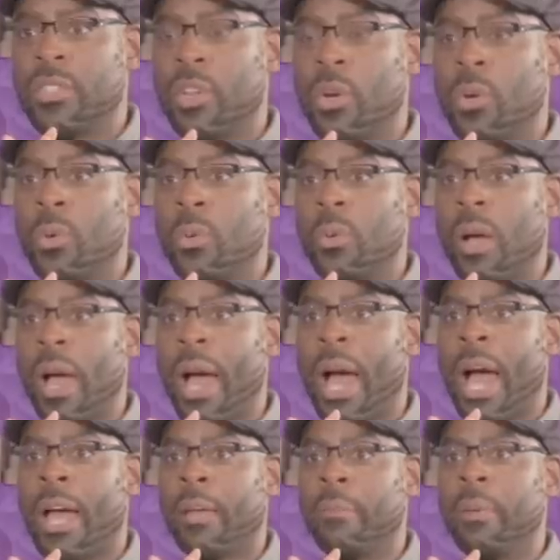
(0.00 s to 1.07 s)
So
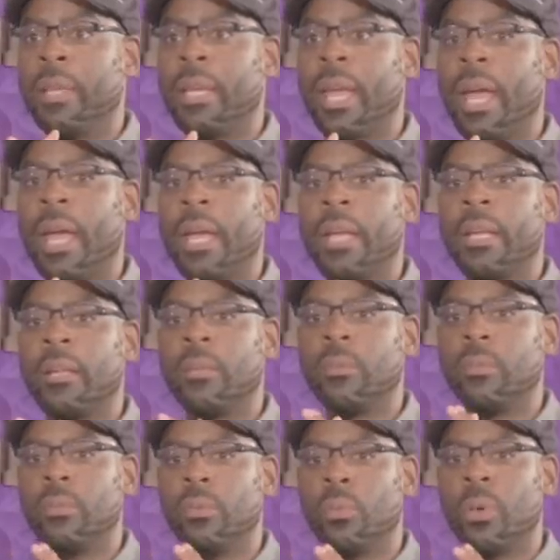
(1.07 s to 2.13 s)
I
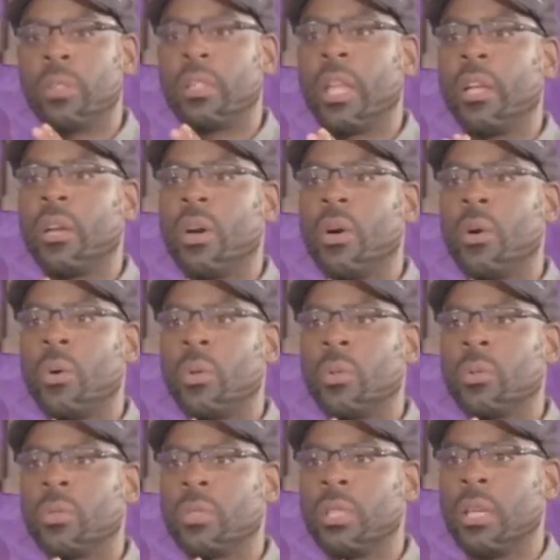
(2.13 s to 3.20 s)
became what they
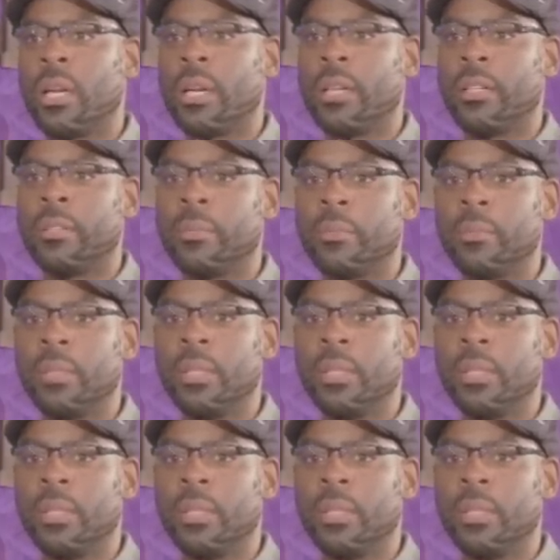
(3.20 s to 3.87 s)
called, I